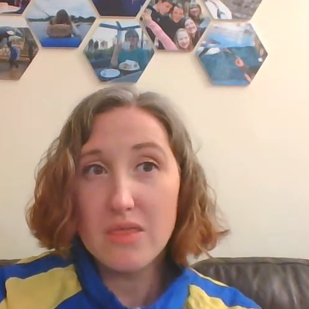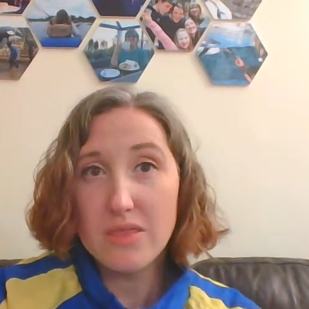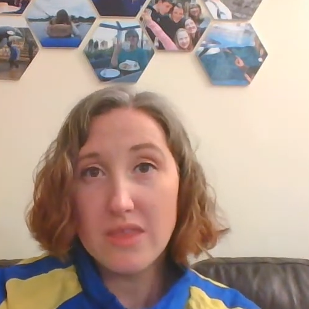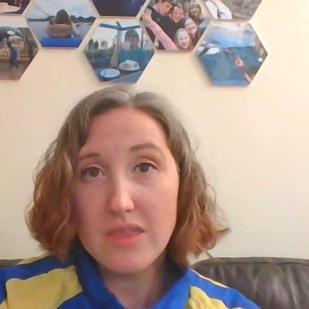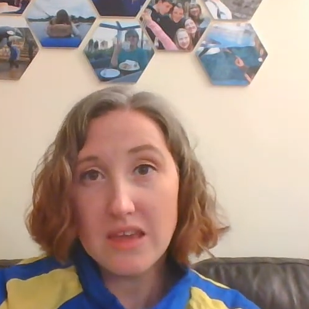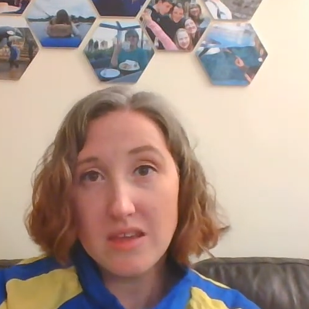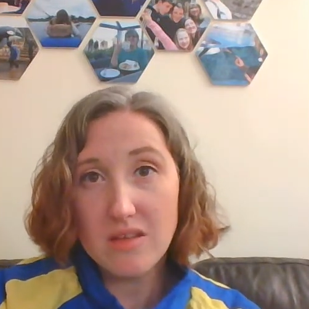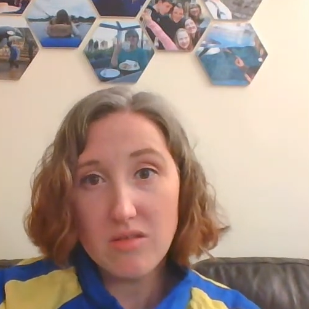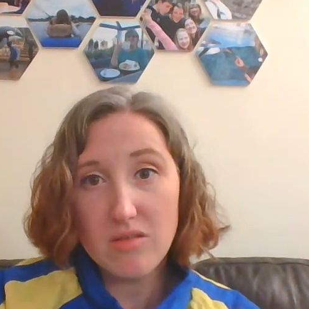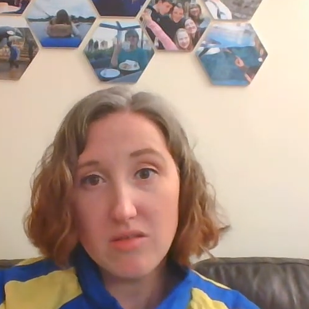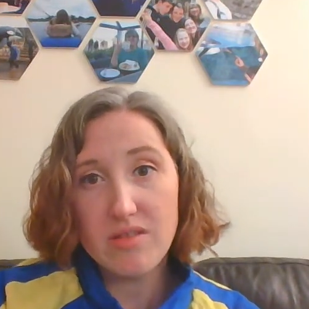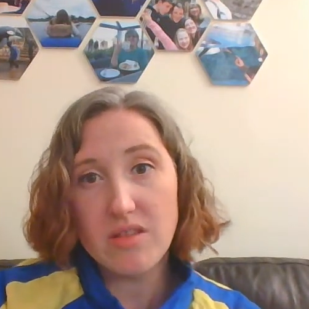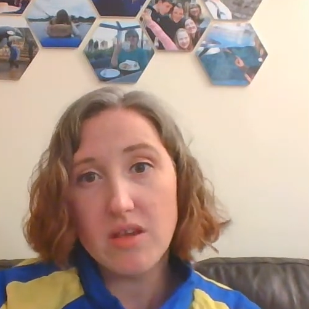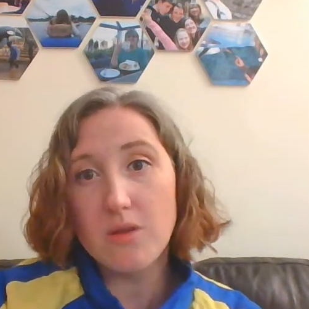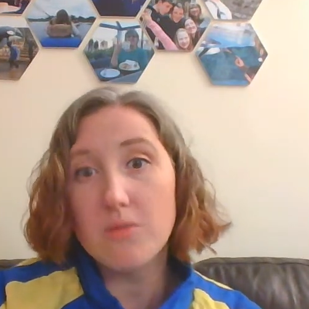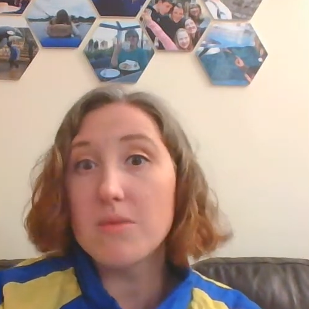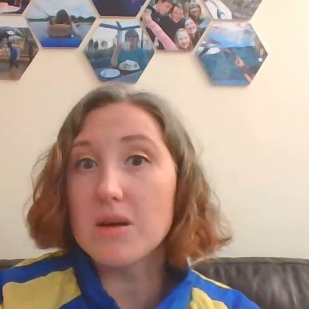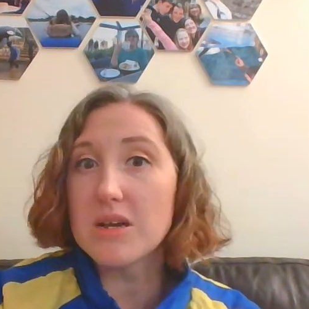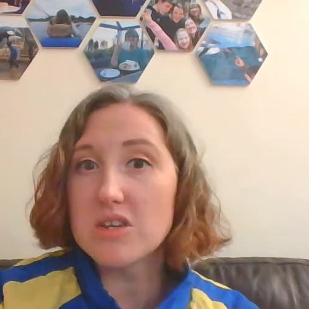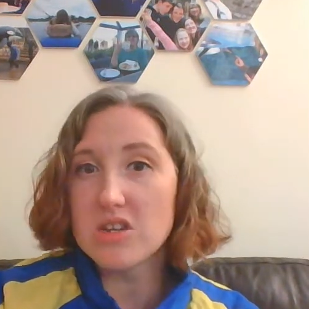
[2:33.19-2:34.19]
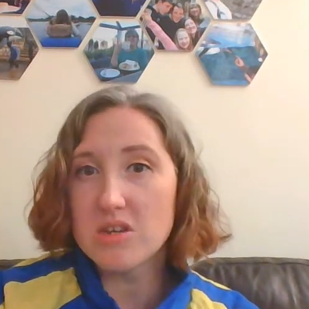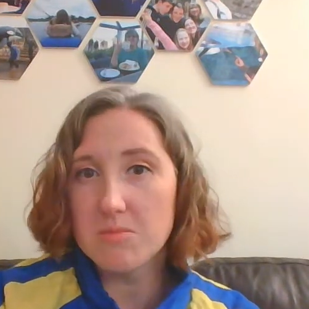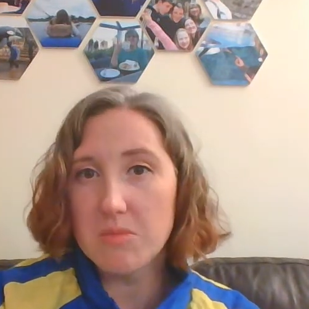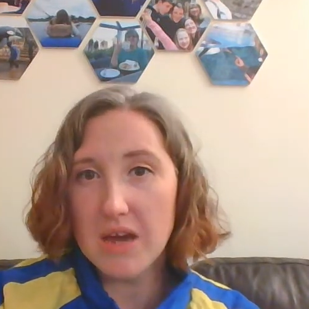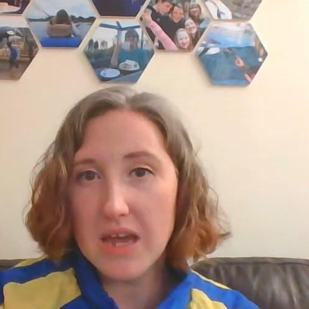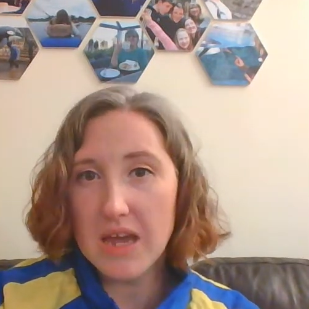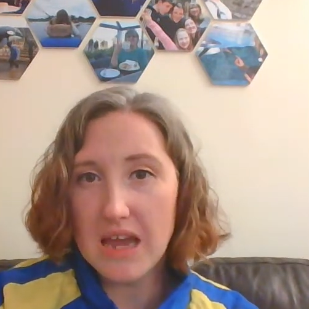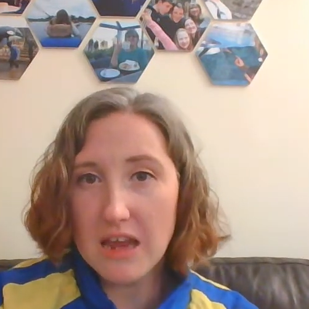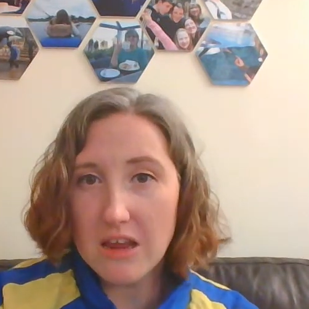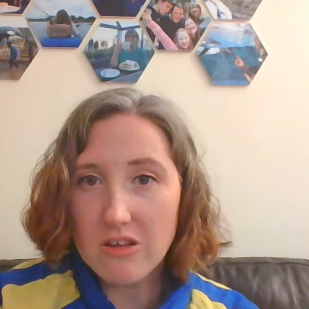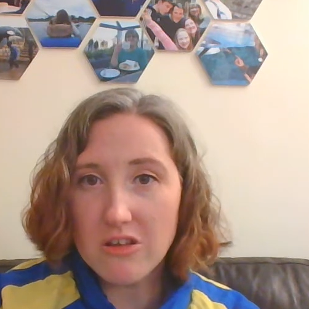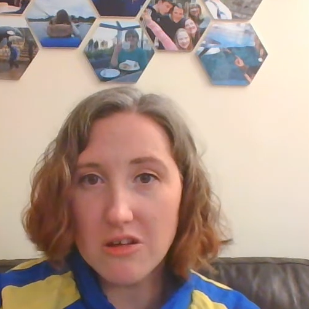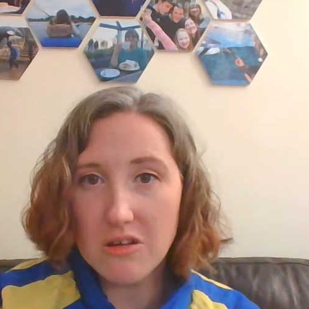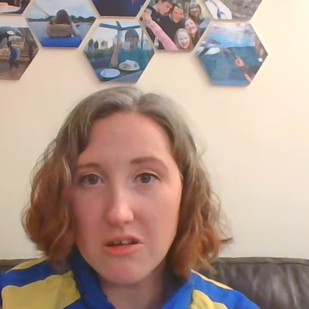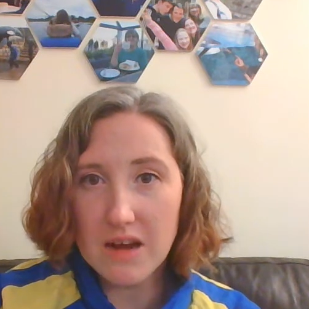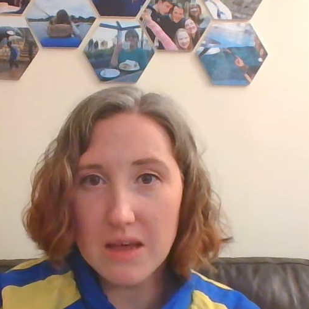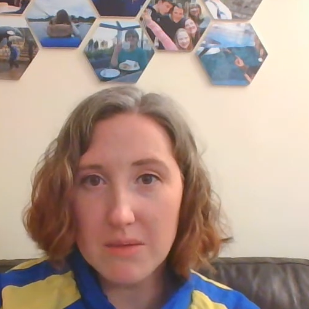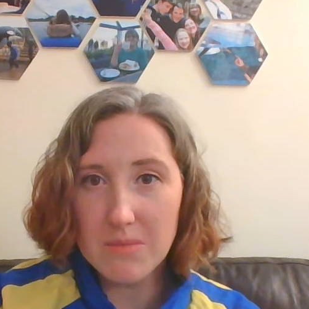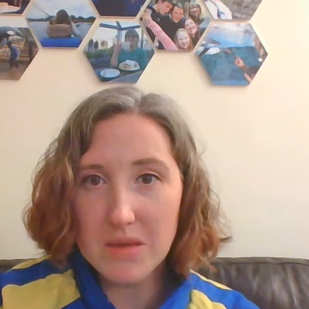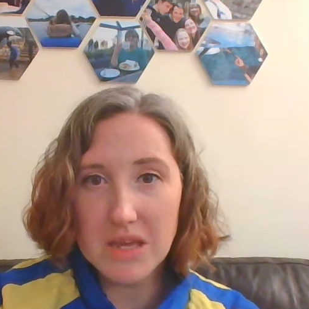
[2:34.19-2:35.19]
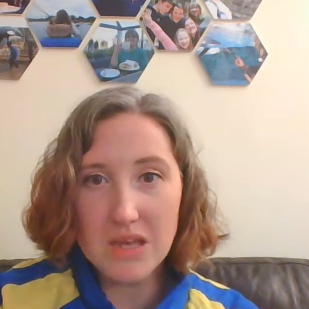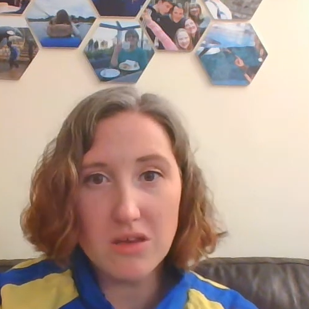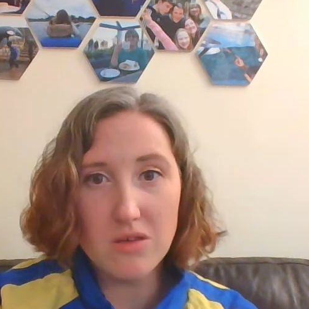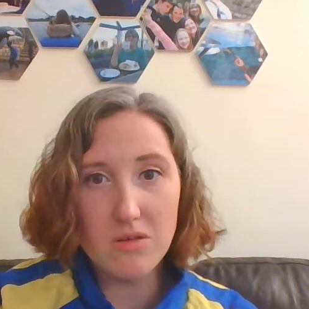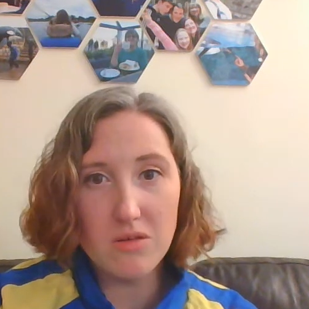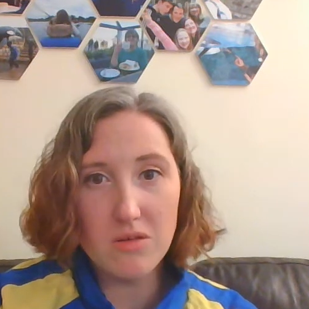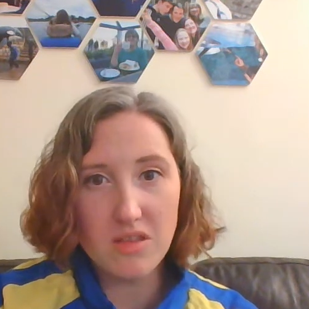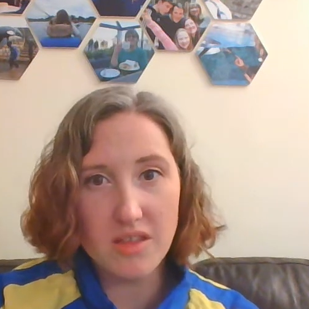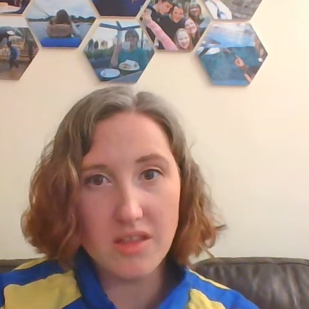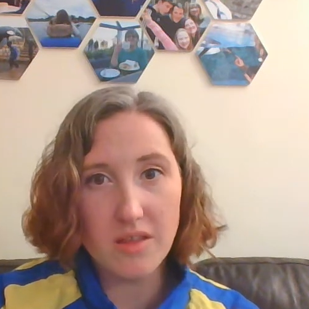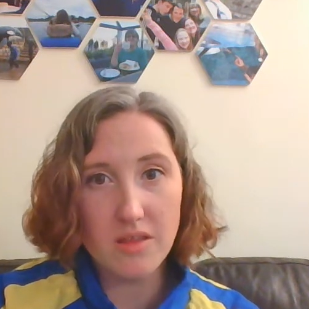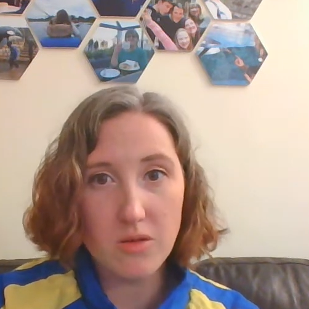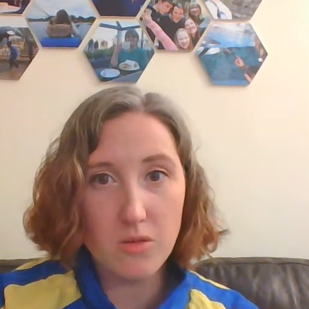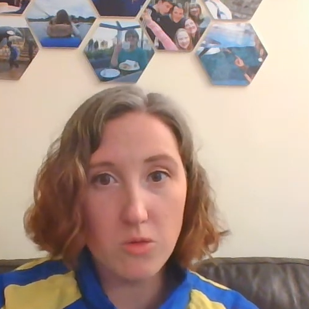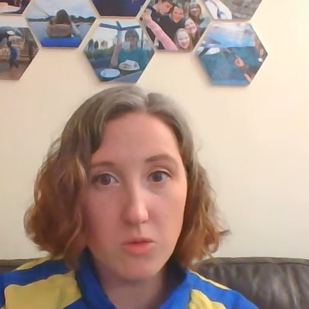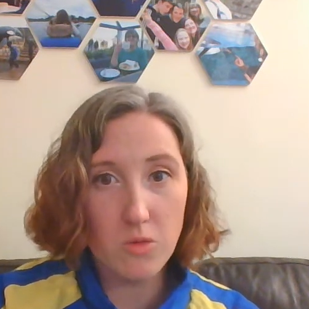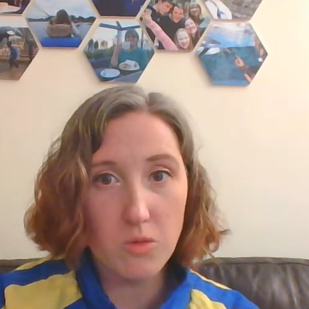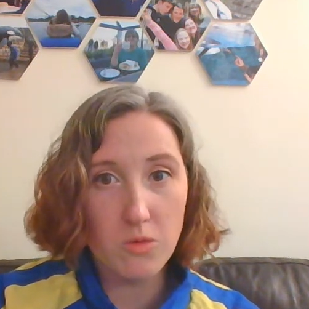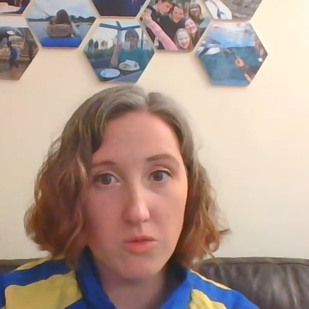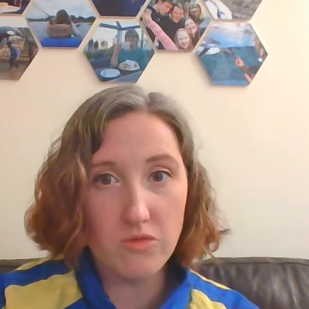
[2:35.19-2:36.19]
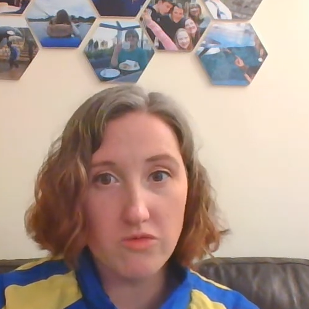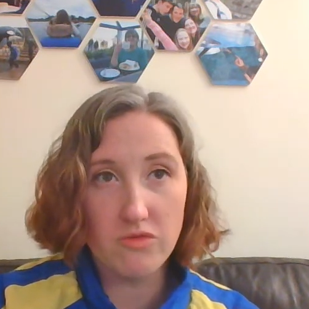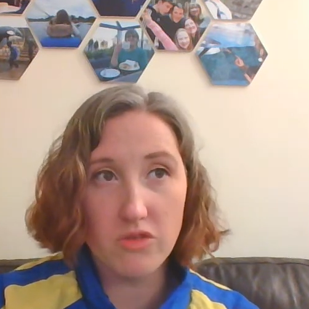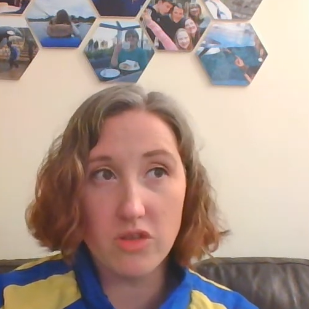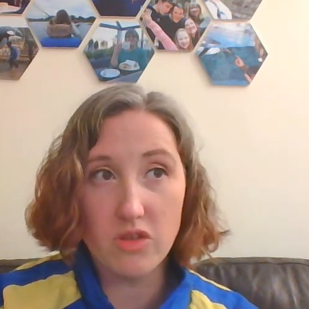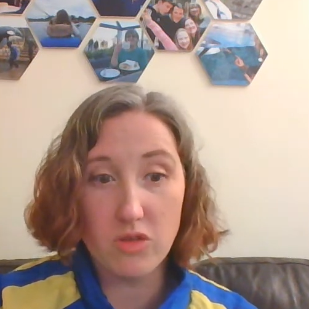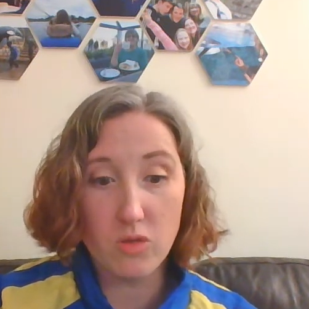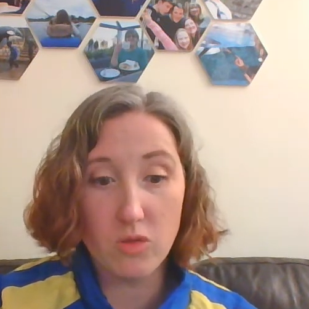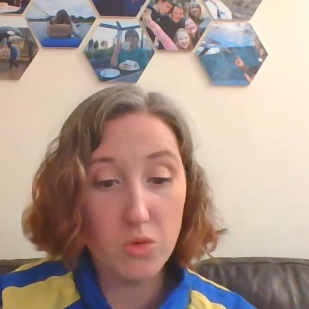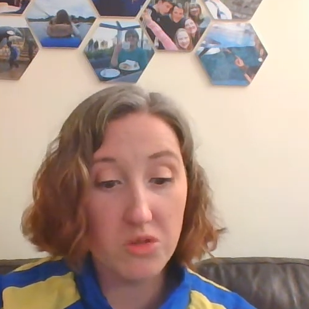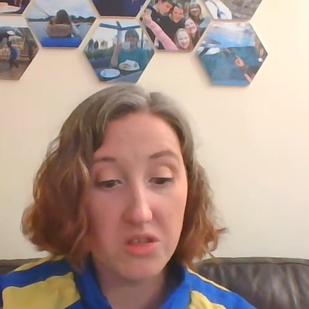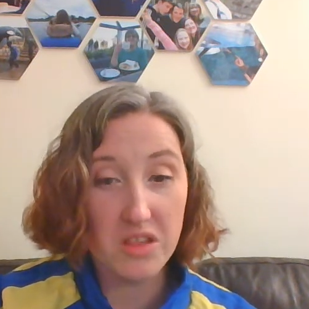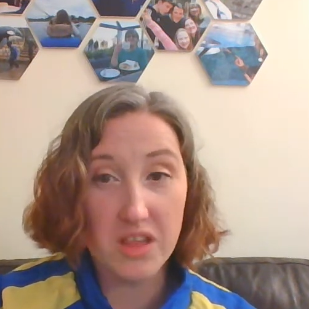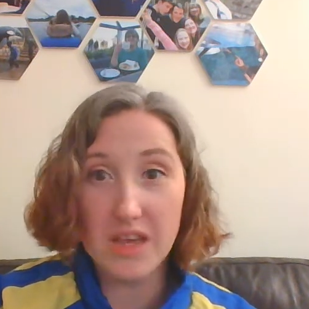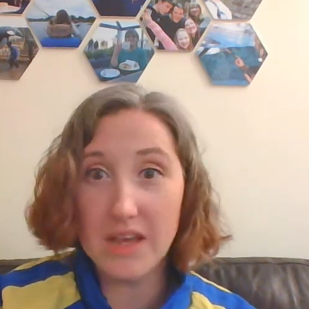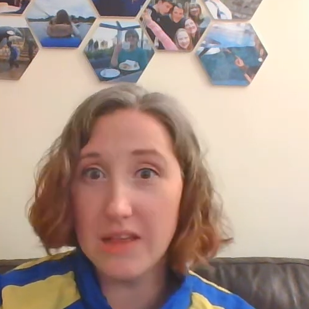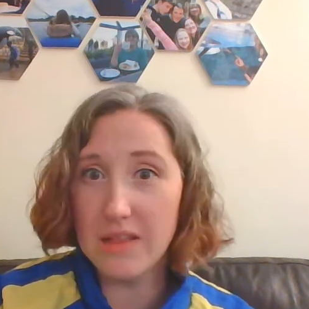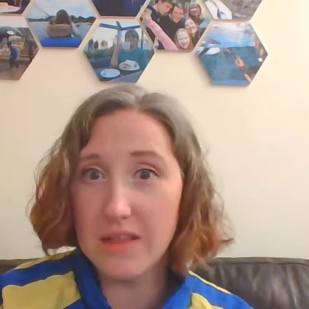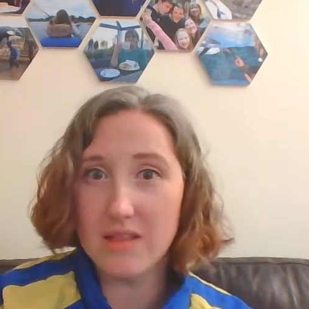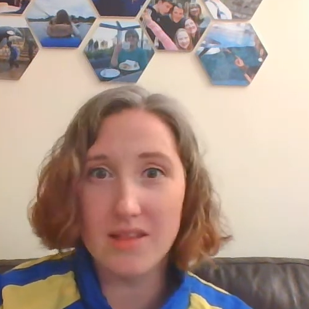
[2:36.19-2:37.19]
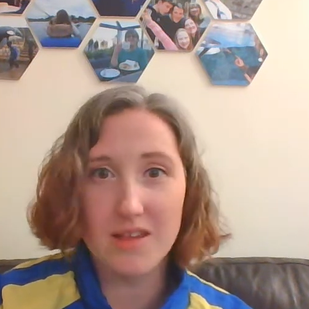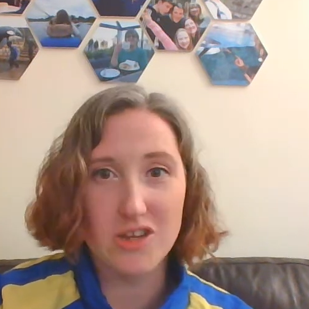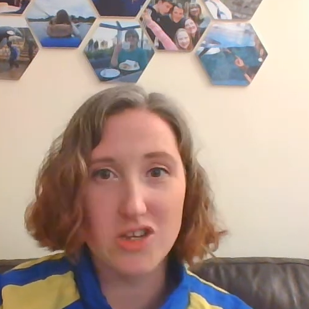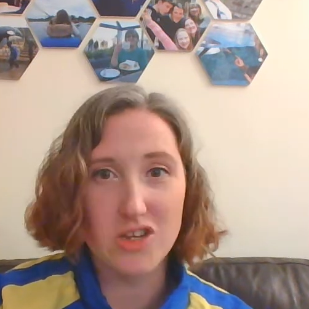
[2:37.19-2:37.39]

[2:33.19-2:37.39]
Thank you so much to my head who let me use the school resources,